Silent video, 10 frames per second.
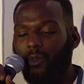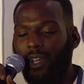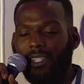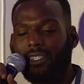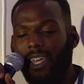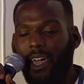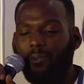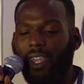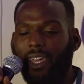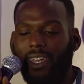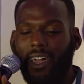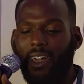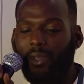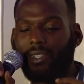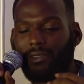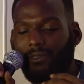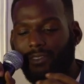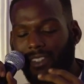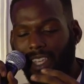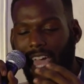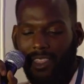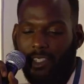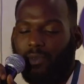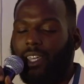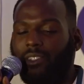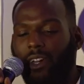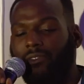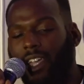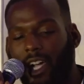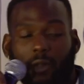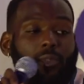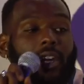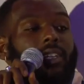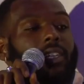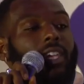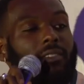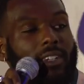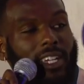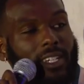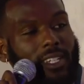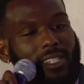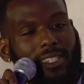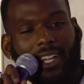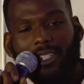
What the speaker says: when I say I'm like, I've been at this place where I feel like I'm ready to love again, and it's